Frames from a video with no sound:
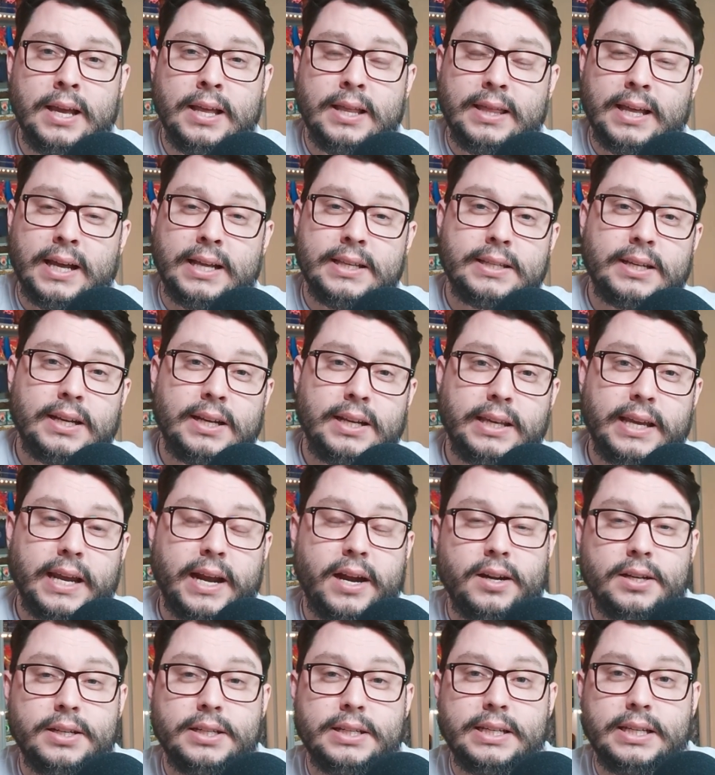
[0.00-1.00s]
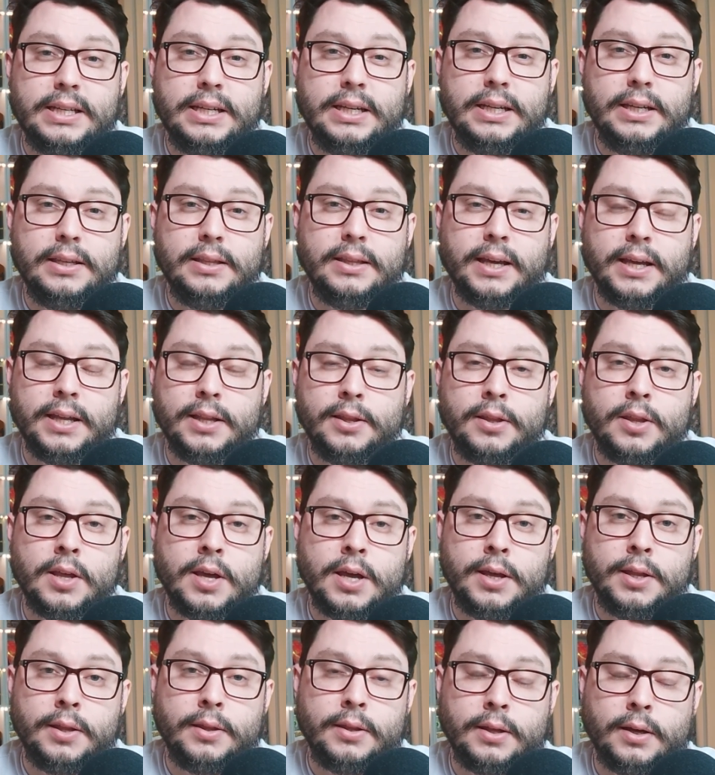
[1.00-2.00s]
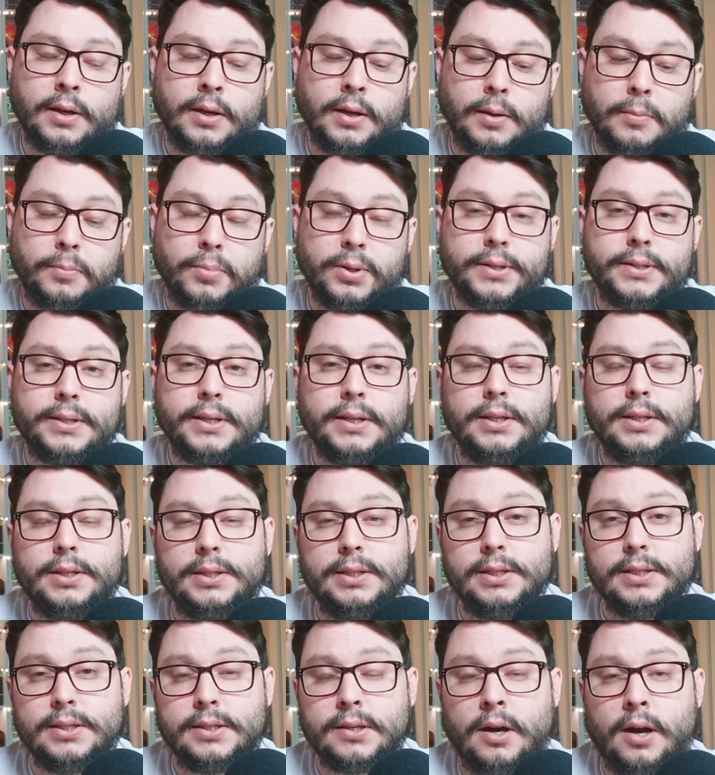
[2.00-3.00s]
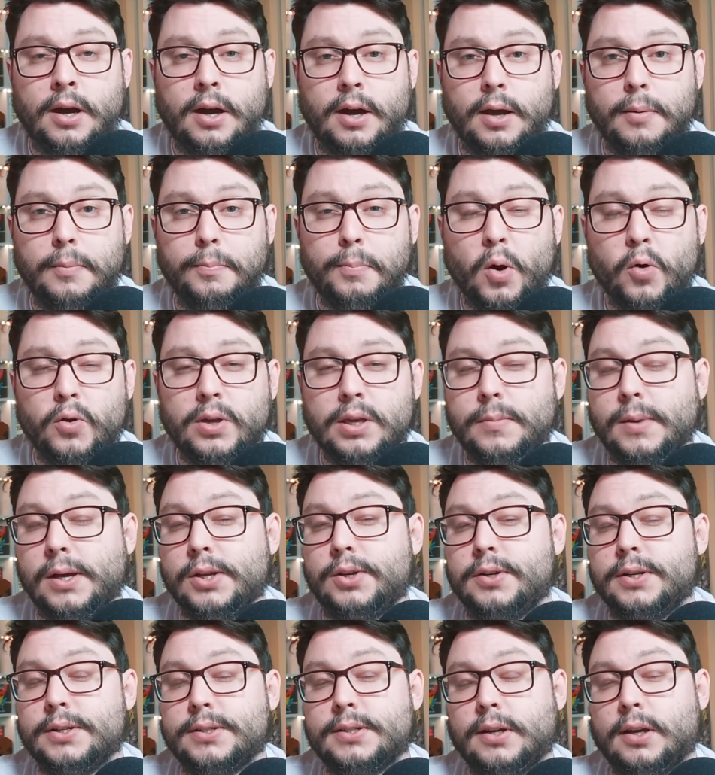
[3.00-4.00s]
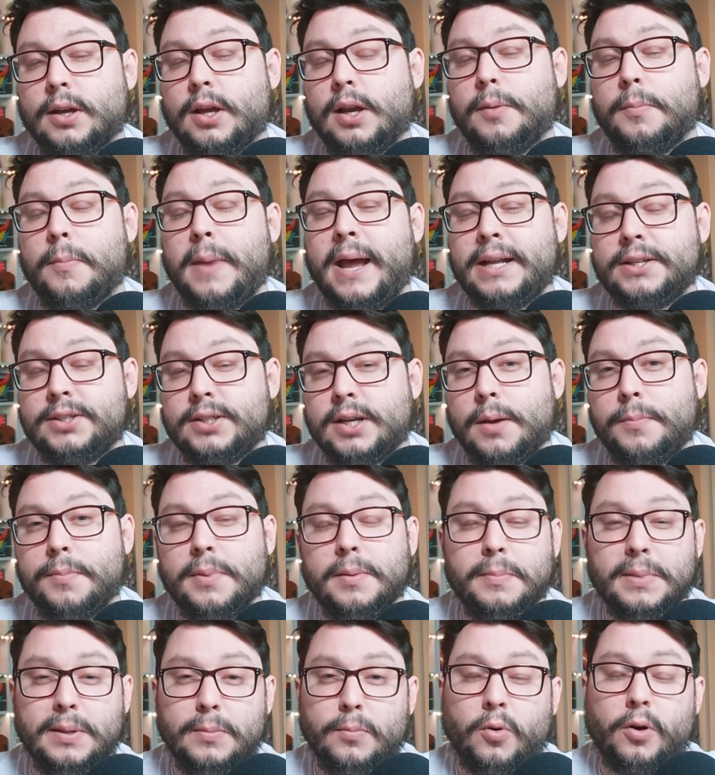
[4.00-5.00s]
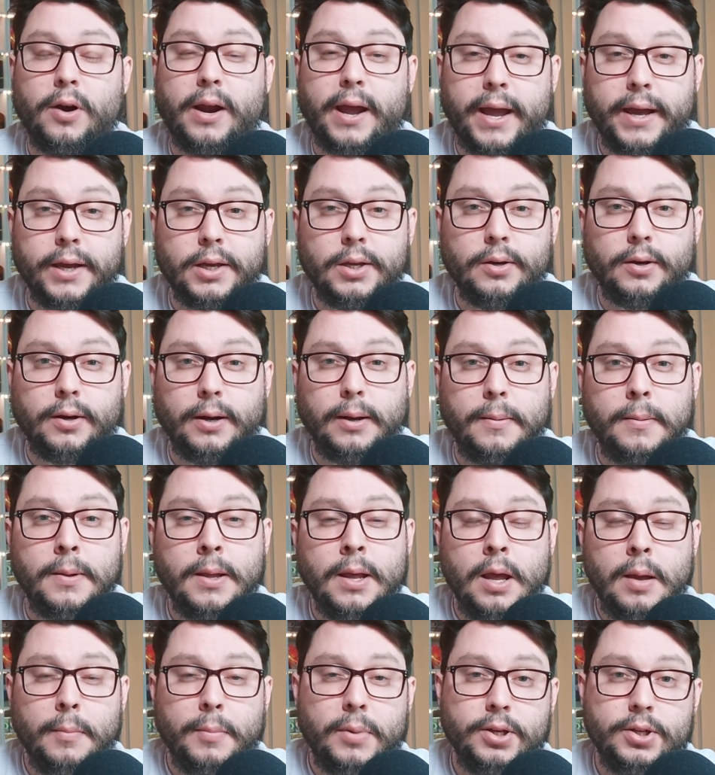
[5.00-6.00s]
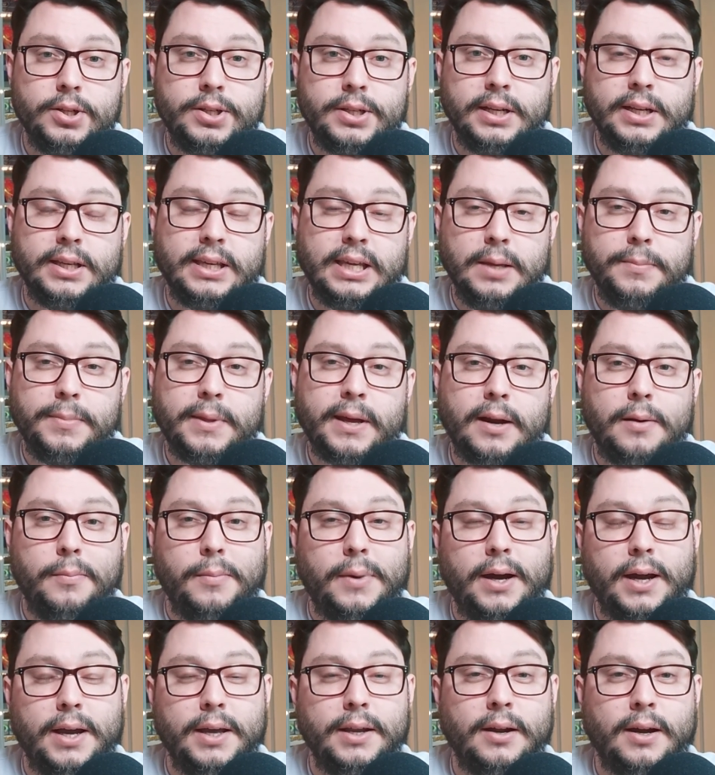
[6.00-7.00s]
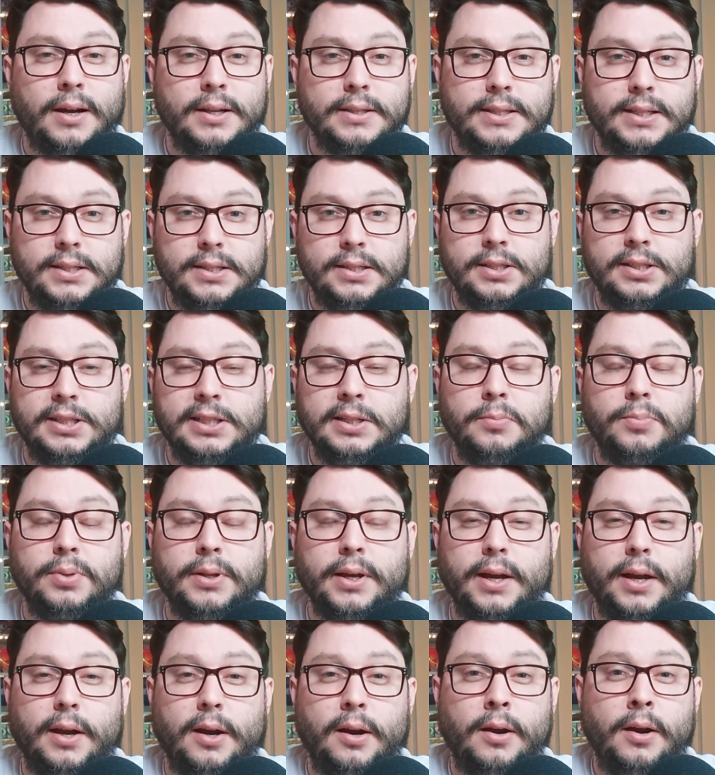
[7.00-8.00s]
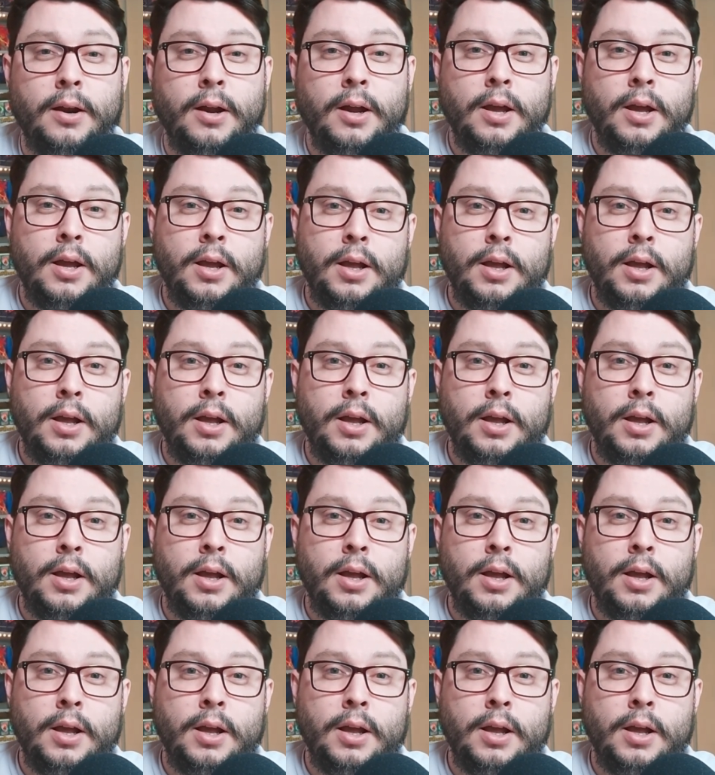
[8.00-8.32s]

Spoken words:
That's going to guarantee that the percentages on PokeMetrics are going to match up and be more accurate. But you should keep that in mind on TCG player.